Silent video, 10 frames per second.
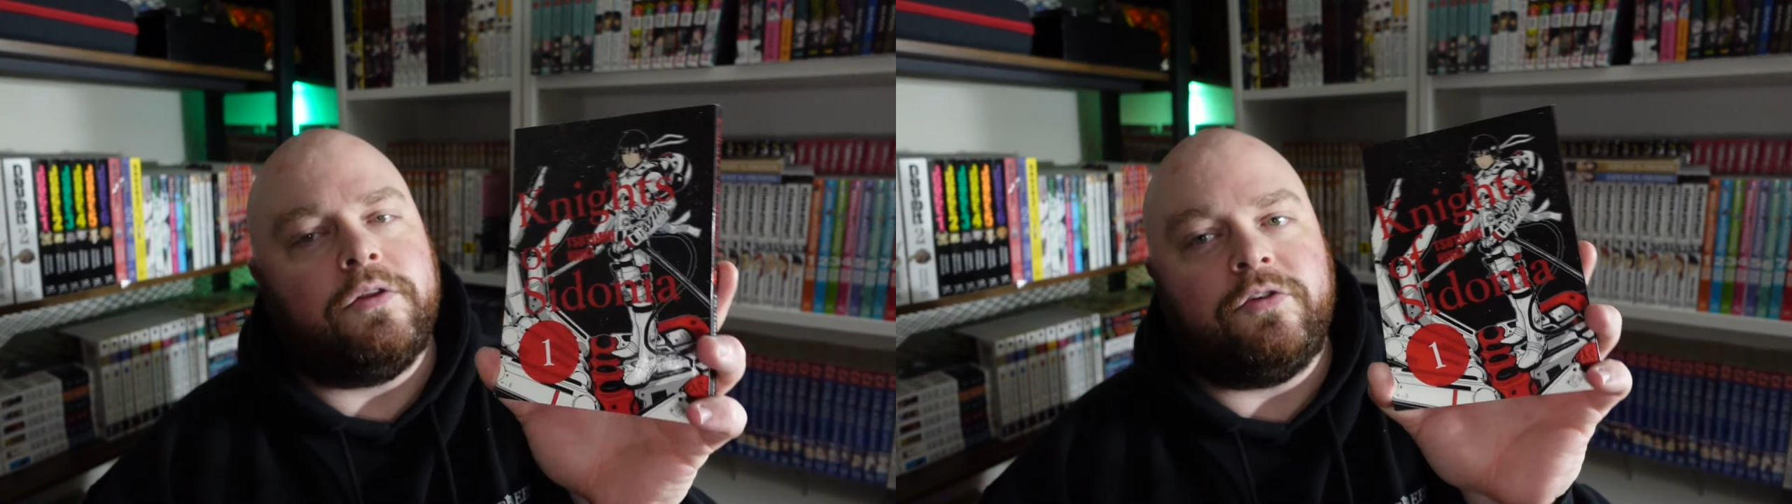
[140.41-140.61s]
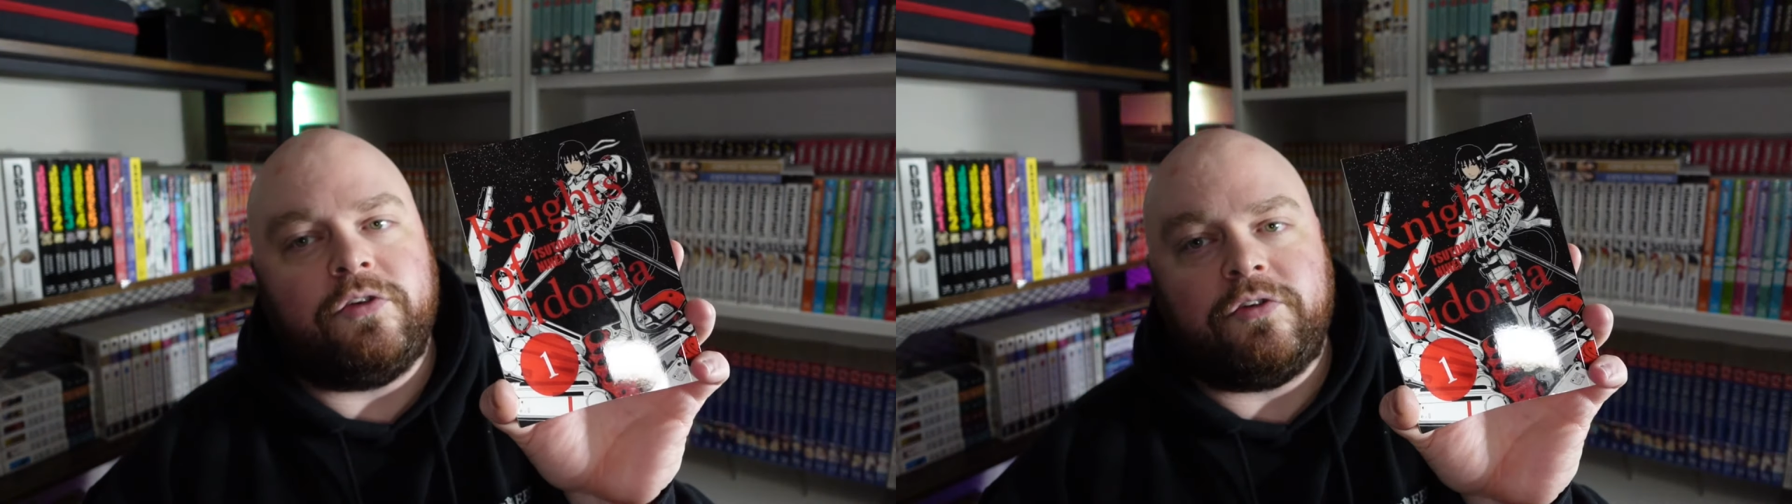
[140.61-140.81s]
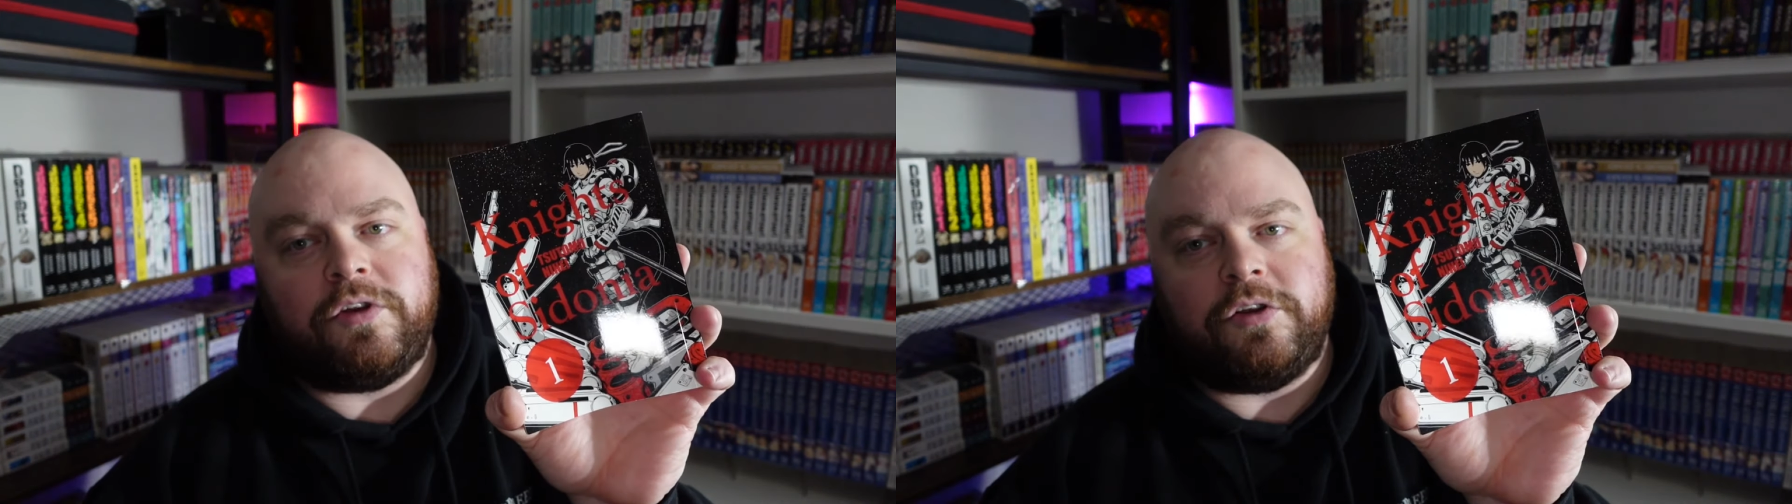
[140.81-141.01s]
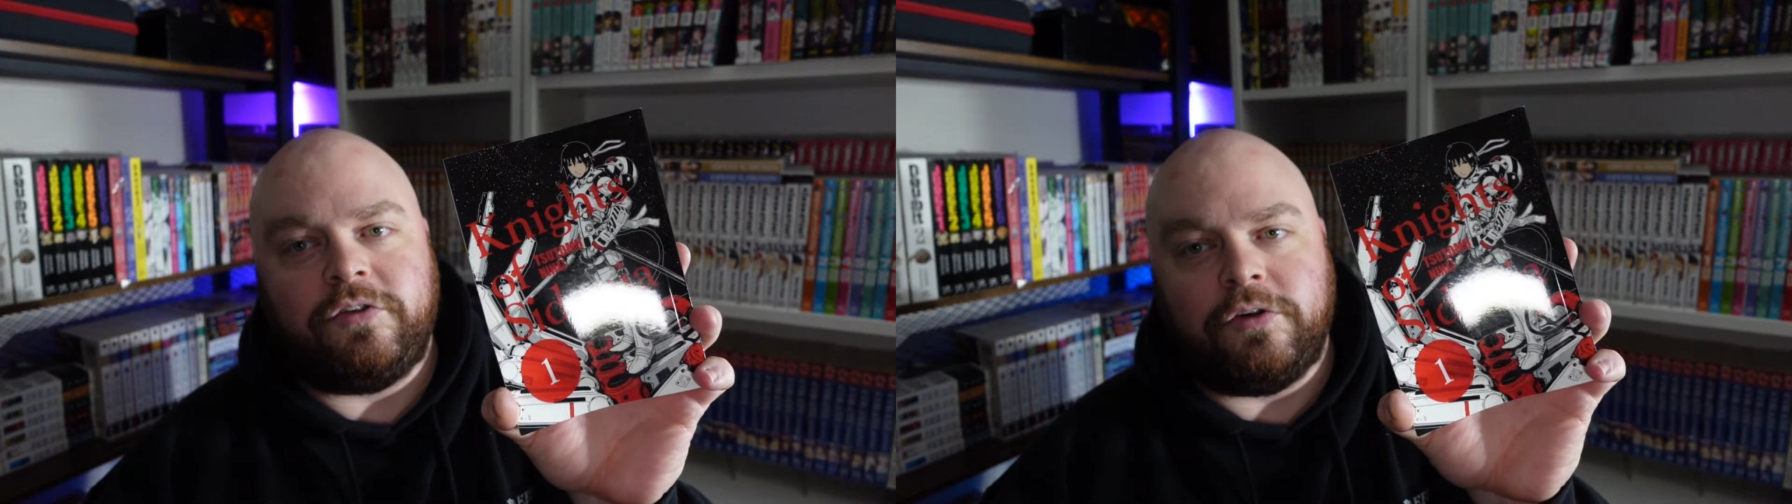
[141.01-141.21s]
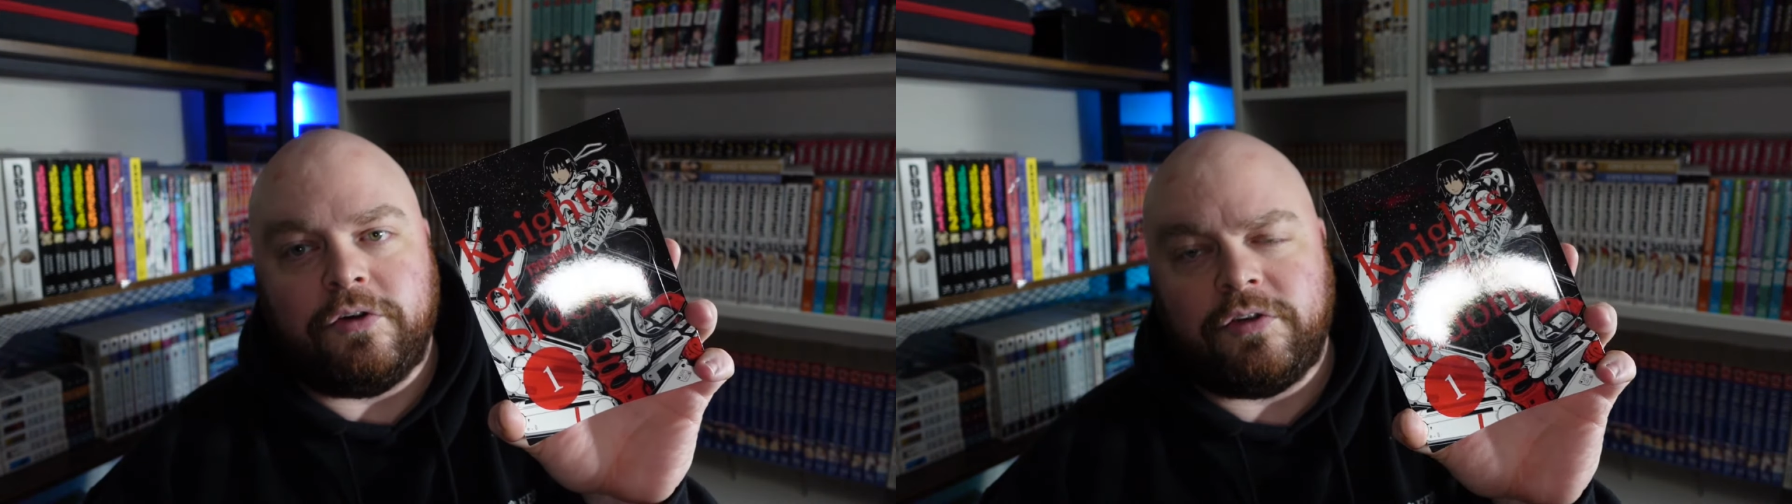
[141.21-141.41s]
This is a
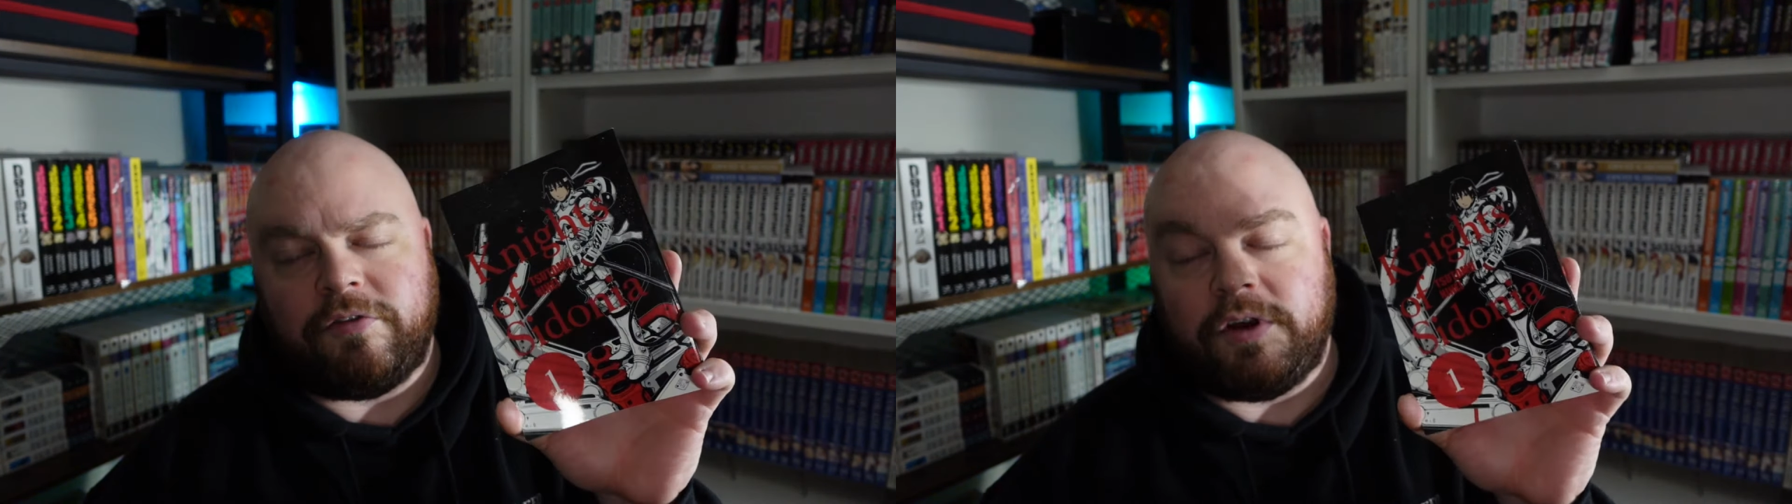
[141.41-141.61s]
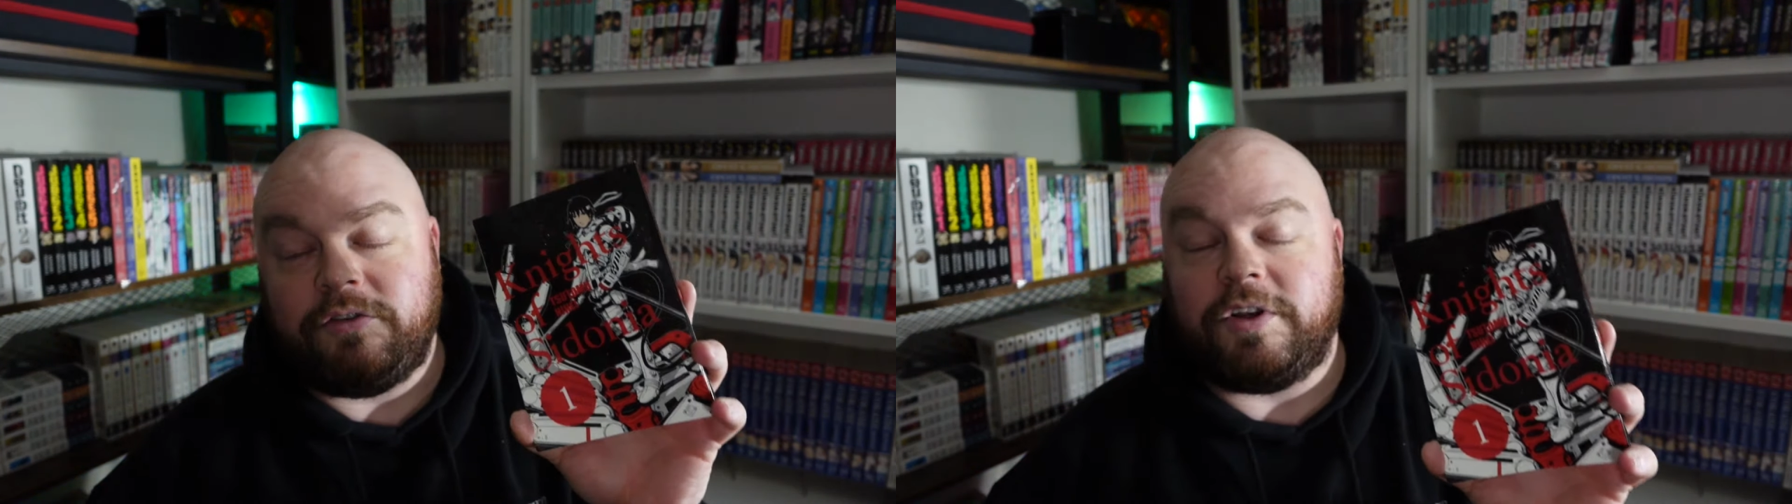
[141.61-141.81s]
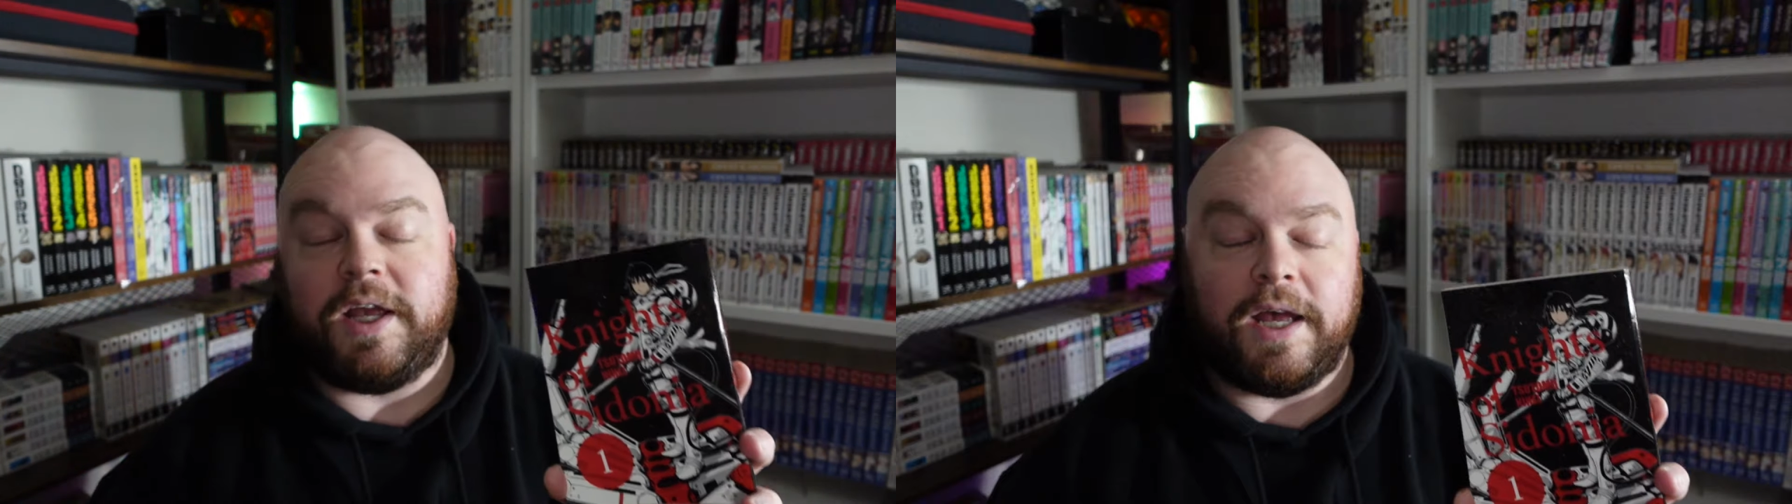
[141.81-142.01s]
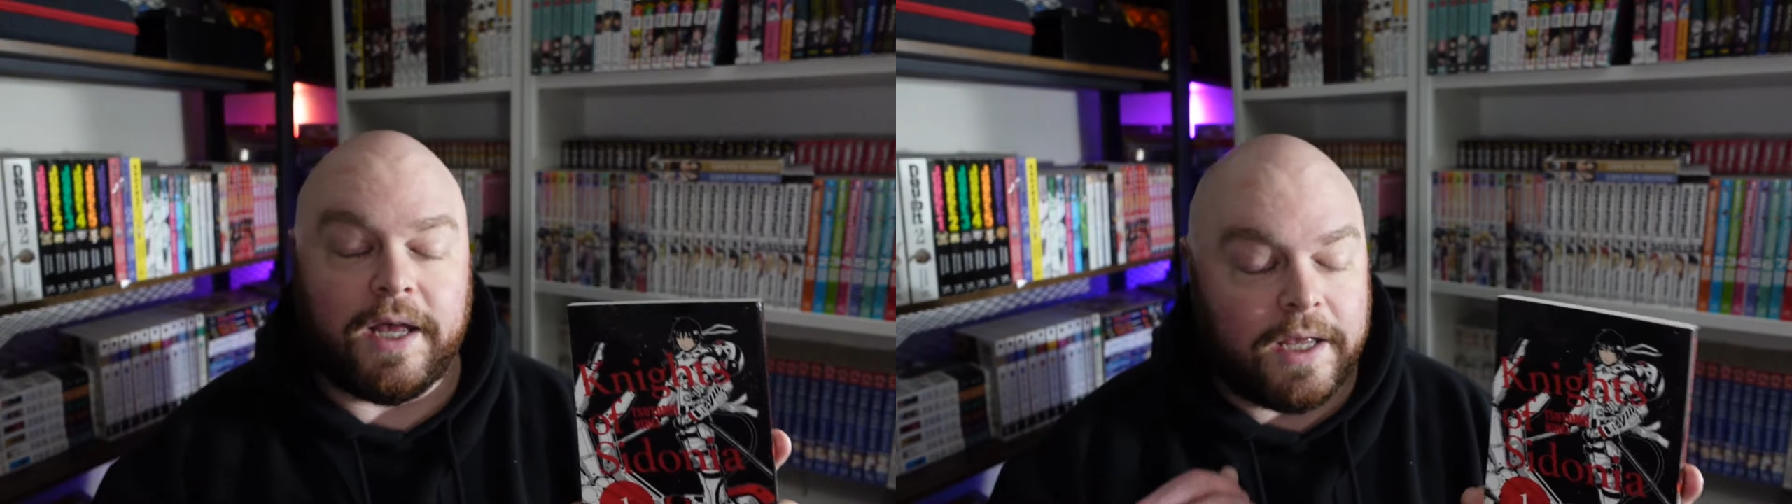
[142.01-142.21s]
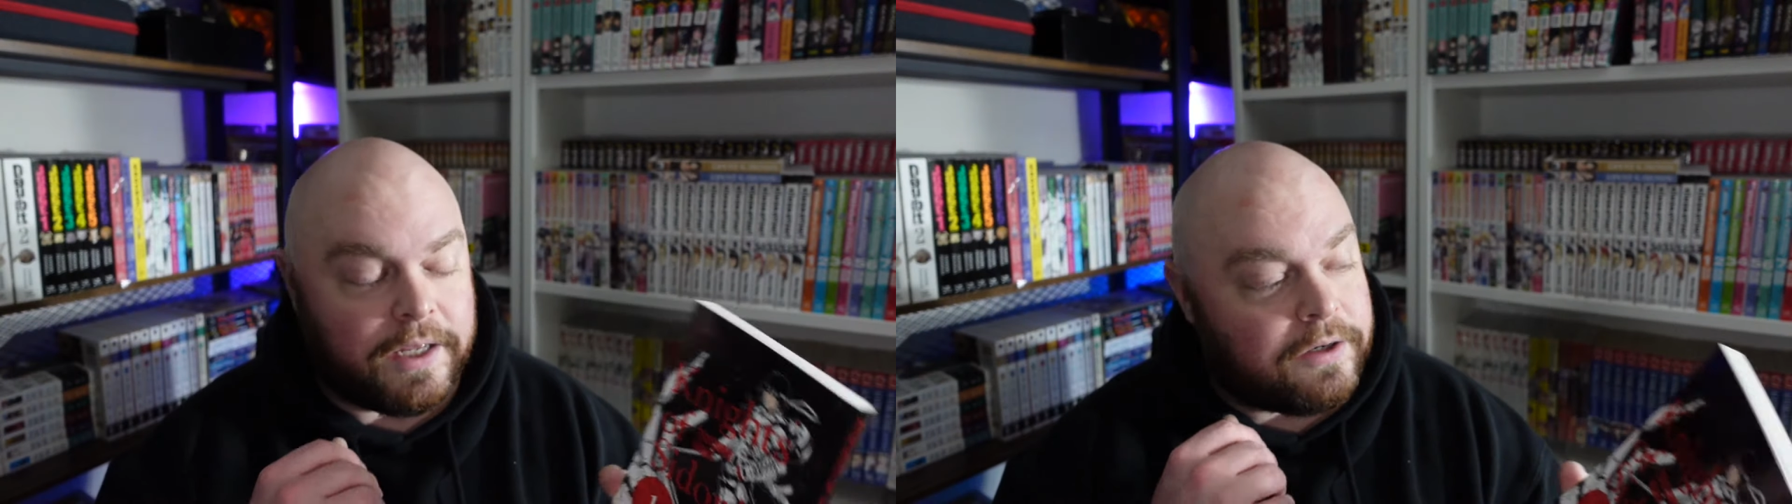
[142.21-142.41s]
series I've actually
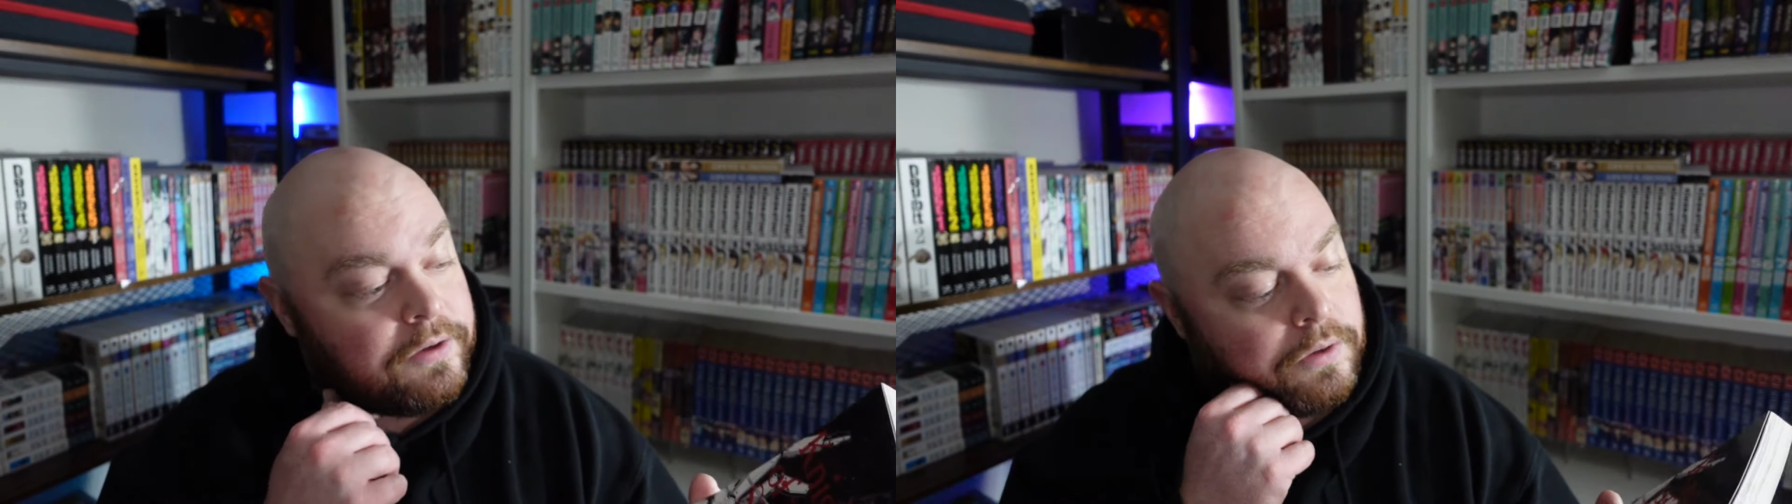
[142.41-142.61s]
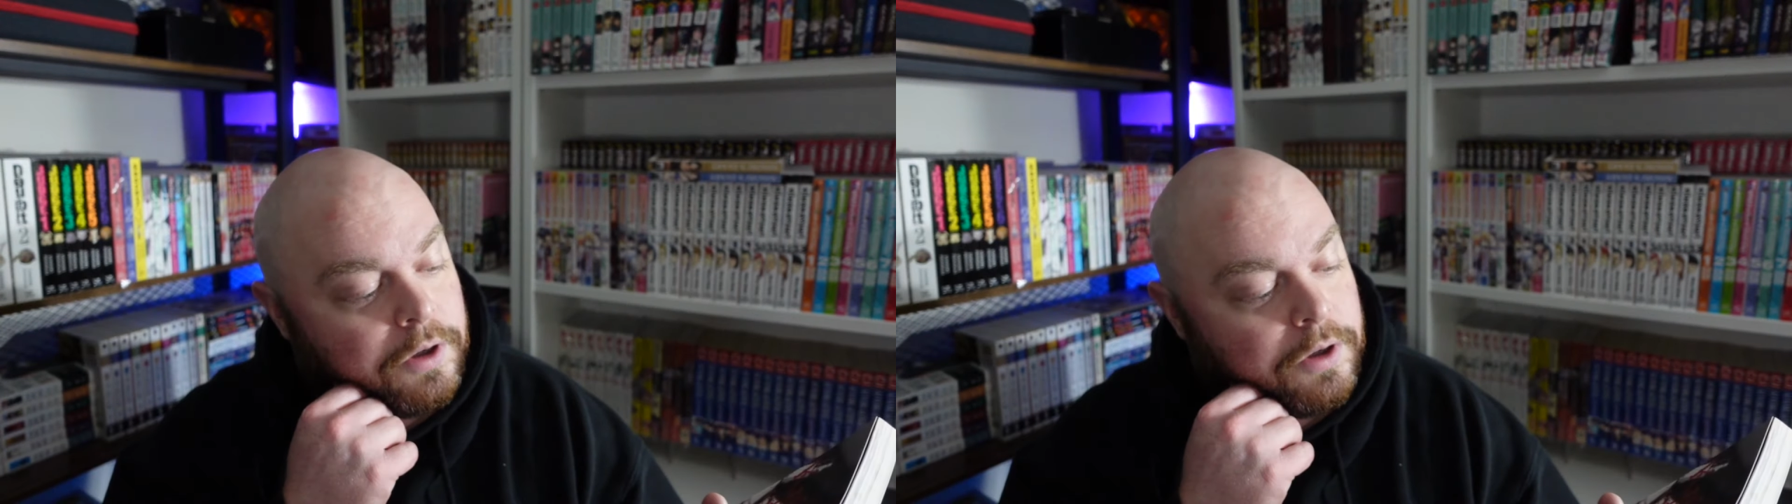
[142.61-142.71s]
had